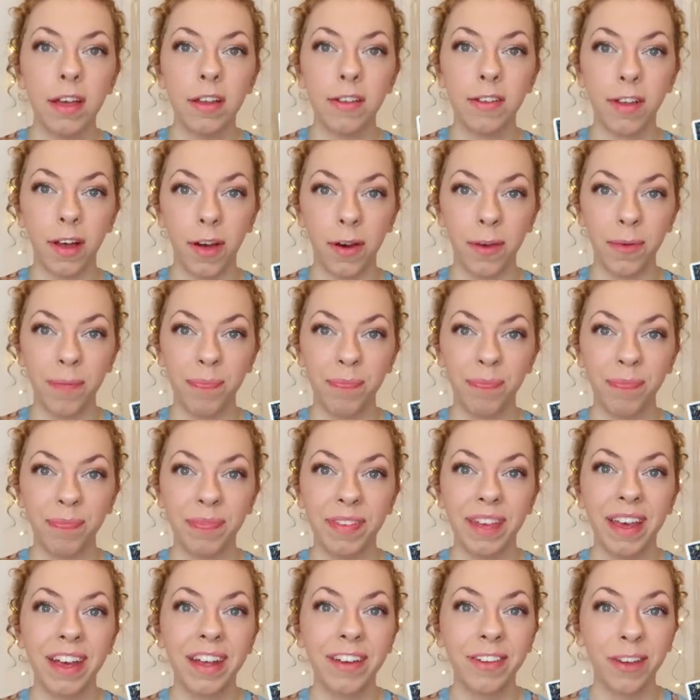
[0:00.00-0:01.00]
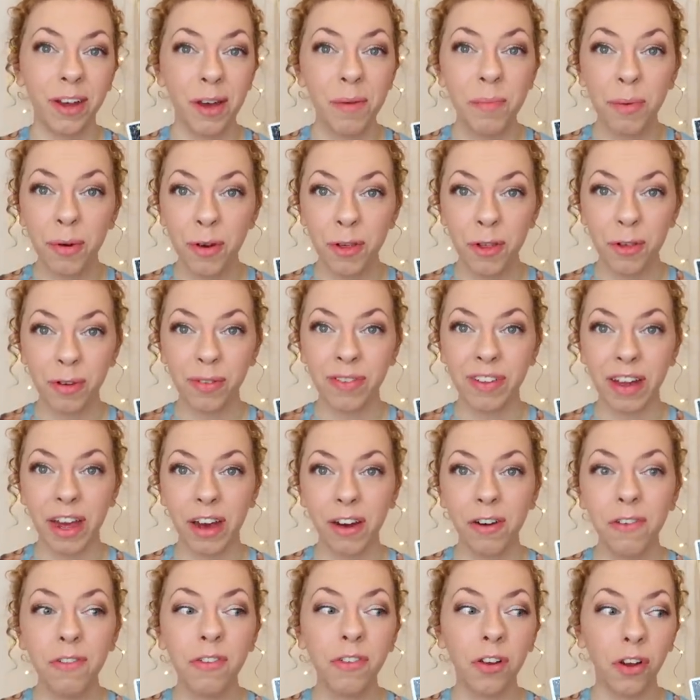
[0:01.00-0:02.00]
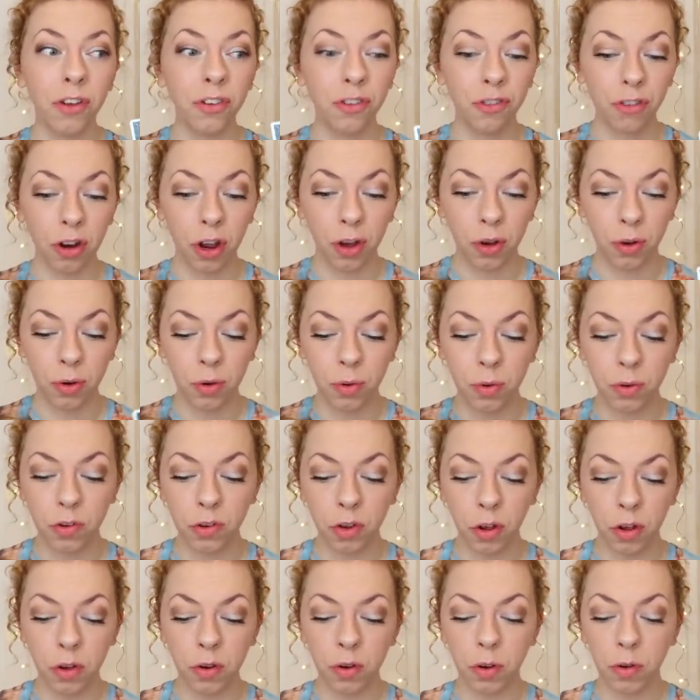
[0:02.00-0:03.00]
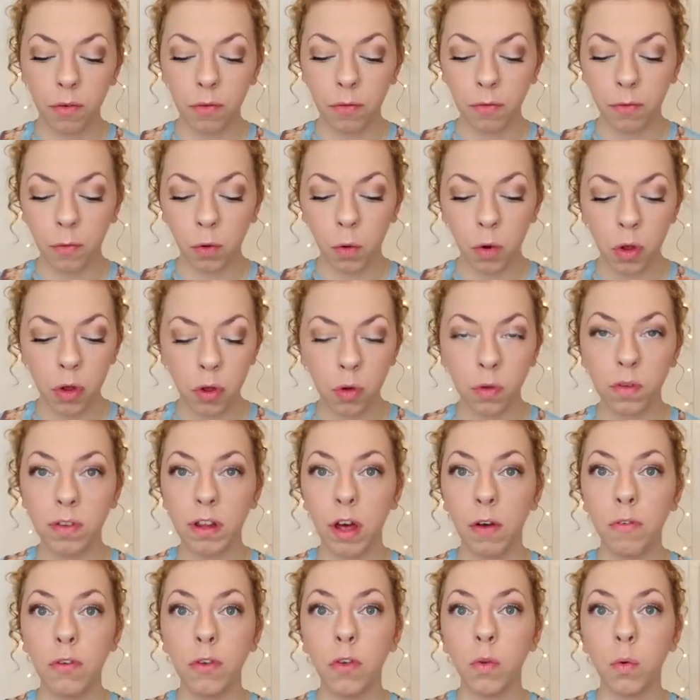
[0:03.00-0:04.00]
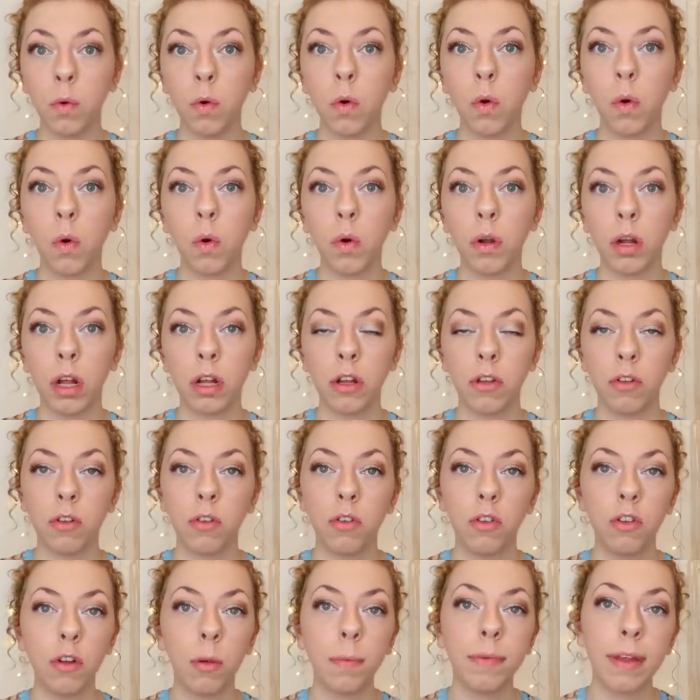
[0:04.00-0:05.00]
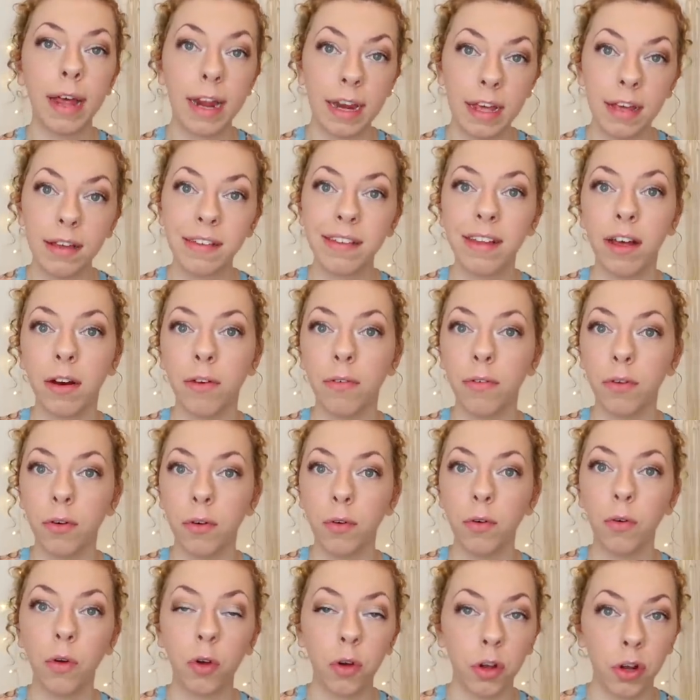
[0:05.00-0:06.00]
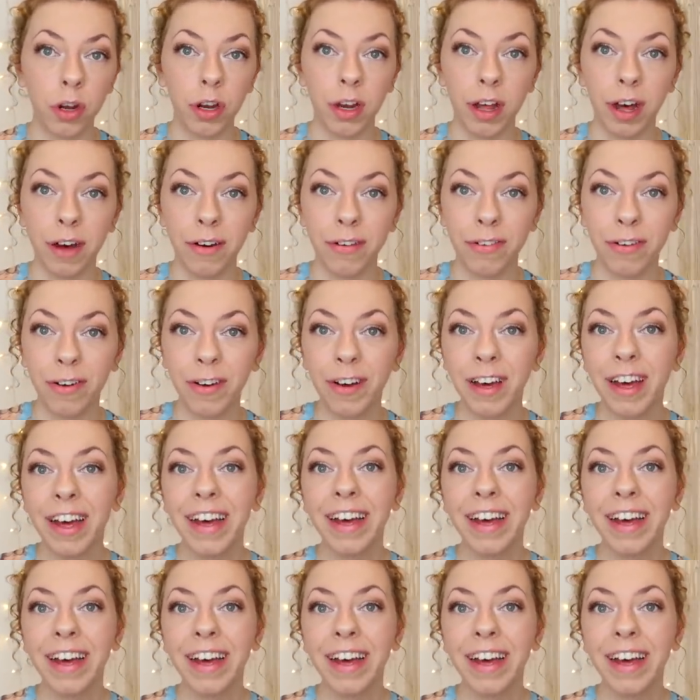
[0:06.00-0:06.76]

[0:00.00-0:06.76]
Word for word: So don't push yourself, don't struggle, don't force yourself into a corner. Stop telling yourself you're not good enough.